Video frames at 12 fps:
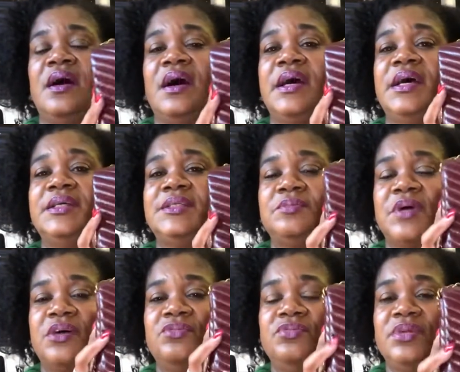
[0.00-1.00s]
I
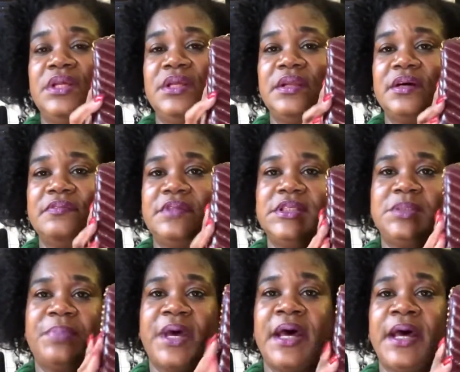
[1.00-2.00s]
really love this
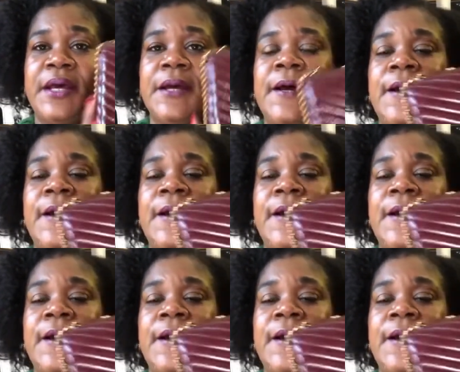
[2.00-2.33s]
bag.